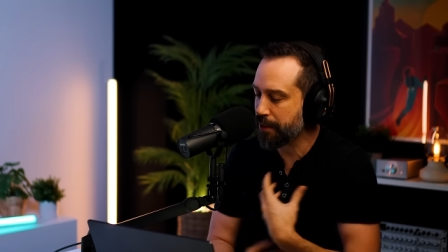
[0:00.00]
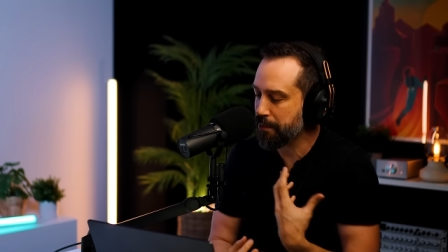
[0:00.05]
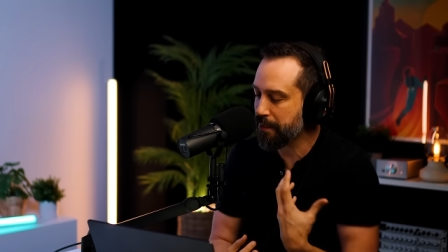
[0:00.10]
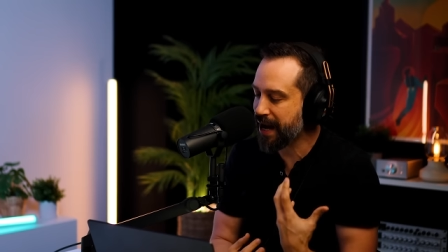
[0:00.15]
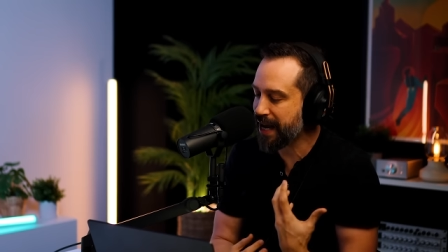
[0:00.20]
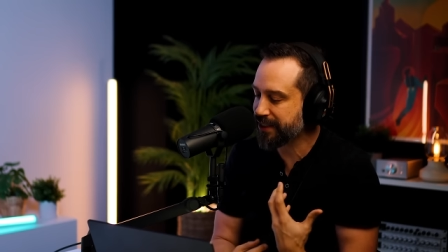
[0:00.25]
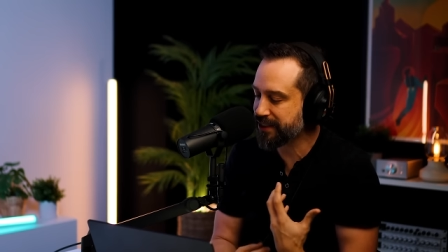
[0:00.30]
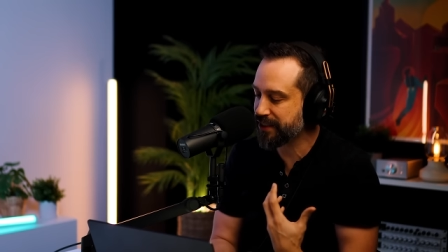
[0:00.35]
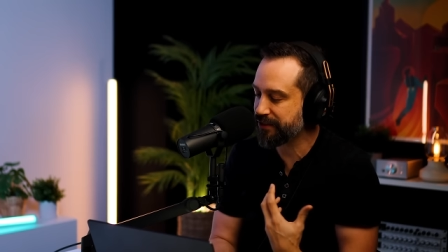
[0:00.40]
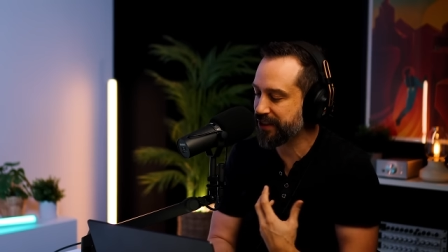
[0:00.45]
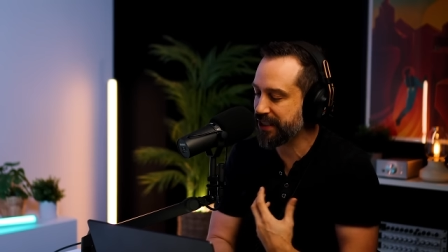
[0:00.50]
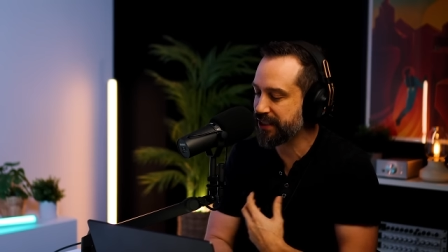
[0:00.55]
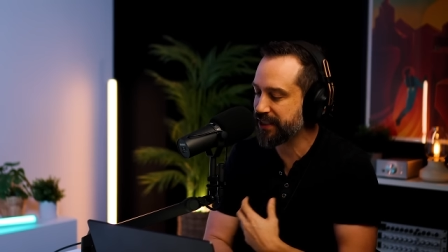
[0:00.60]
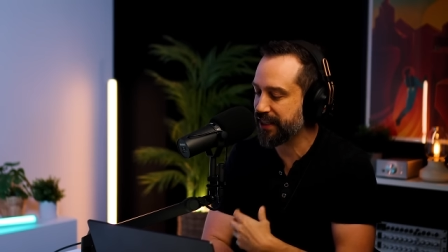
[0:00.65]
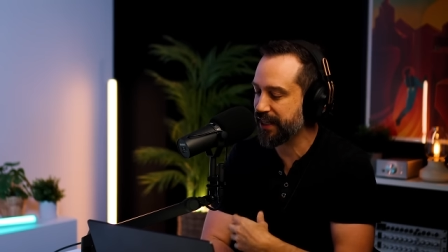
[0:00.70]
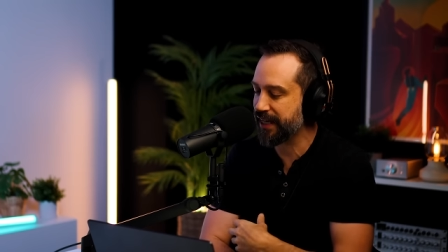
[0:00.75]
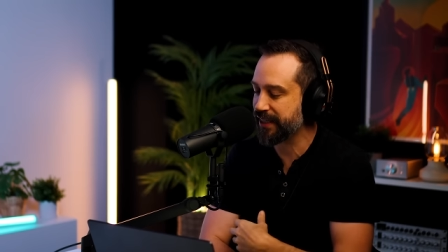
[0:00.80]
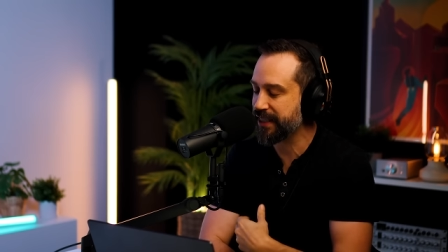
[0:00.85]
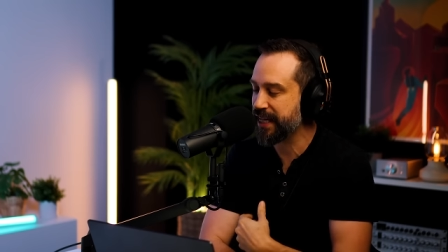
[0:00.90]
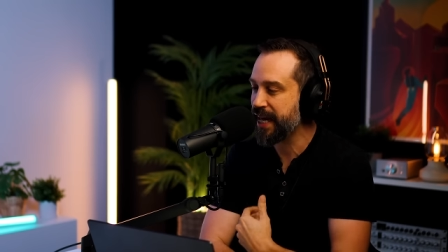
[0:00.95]
Massive
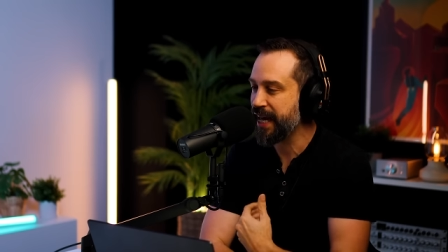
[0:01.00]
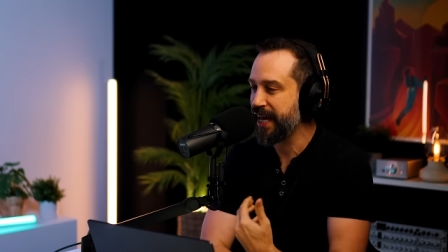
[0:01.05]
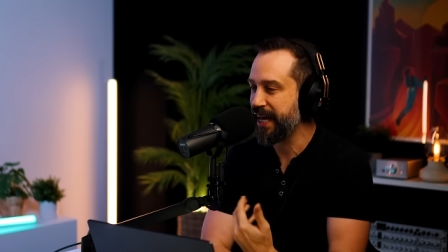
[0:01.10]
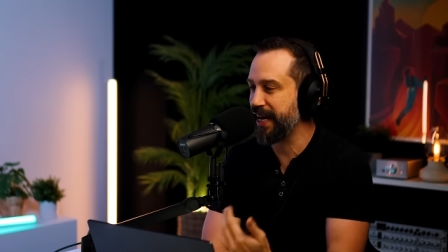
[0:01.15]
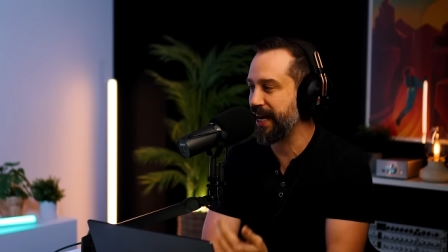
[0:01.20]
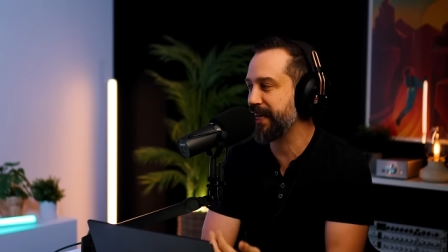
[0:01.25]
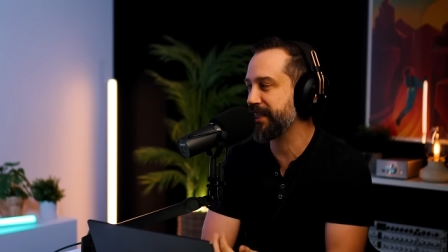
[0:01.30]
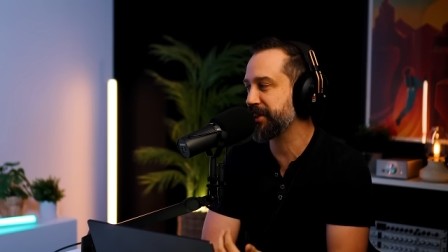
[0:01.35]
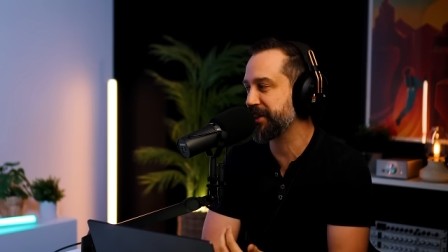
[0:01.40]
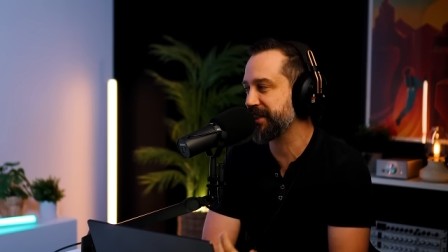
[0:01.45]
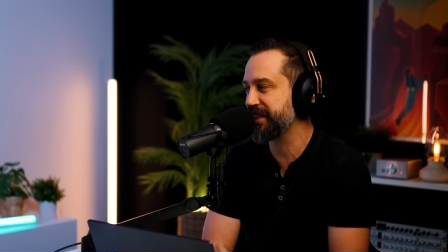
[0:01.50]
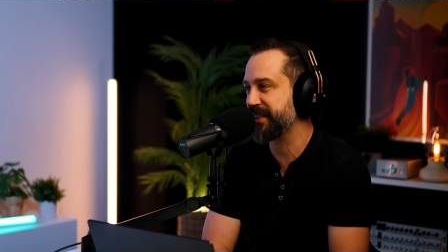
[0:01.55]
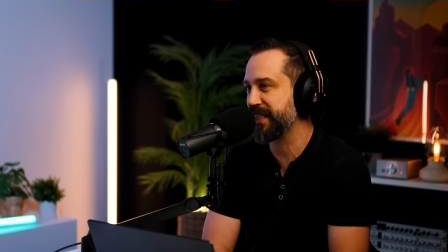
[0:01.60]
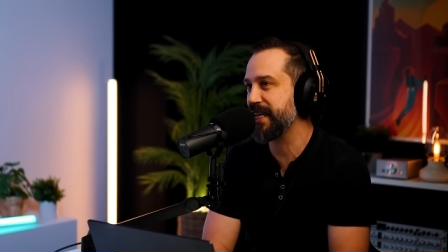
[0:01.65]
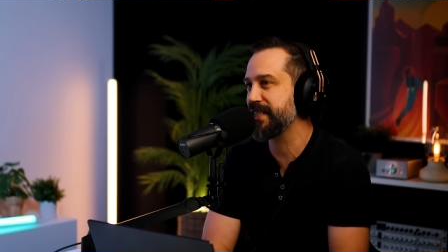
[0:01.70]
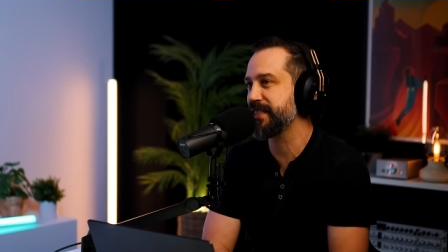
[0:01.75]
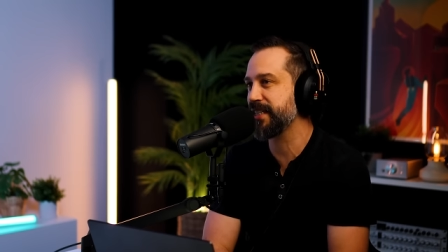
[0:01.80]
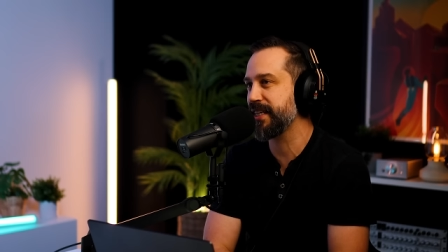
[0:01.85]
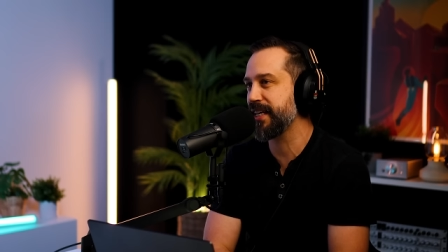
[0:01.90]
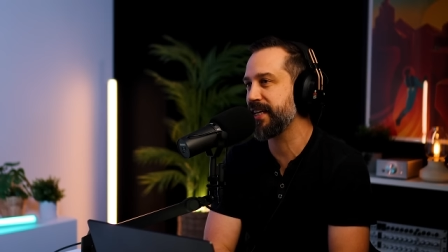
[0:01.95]
intellect. It actually
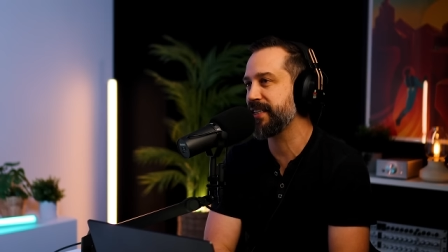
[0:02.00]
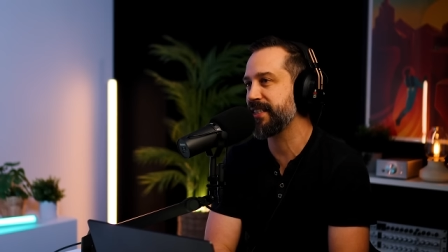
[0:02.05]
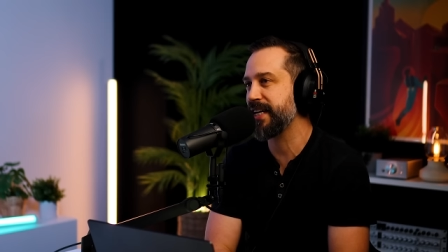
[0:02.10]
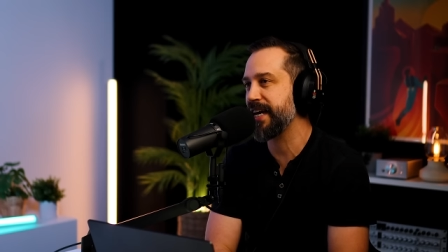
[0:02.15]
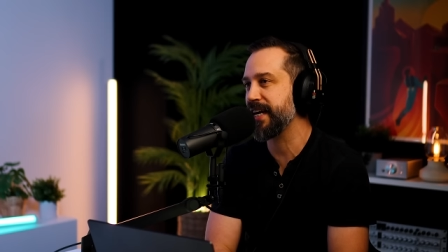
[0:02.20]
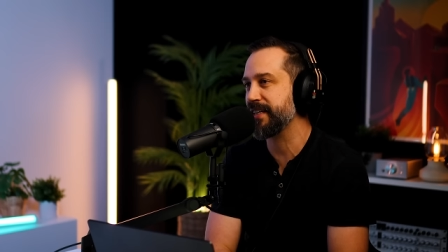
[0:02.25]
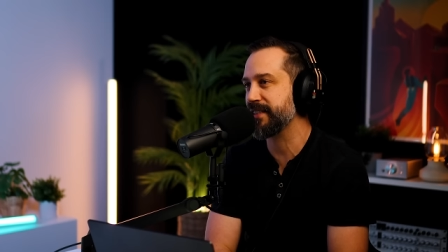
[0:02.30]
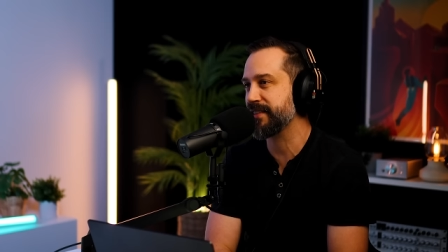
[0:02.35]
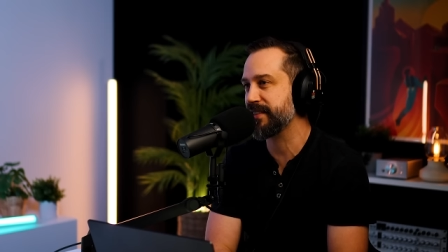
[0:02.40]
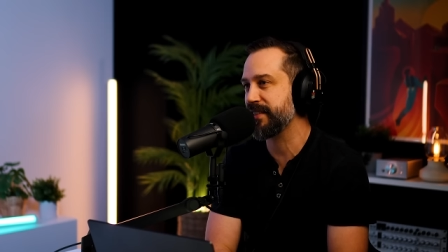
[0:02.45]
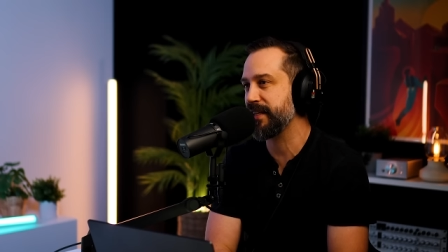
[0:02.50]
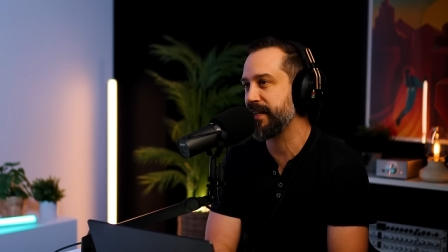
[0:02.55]
says in their text